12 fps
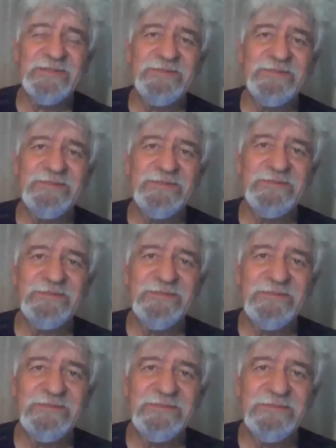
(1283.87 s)

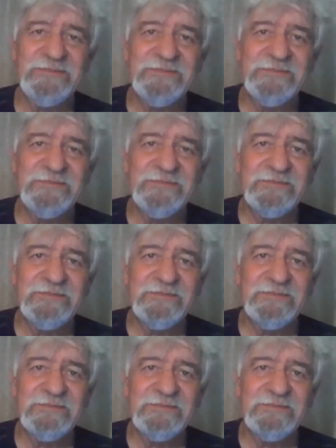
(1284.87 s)
Nobody speaks.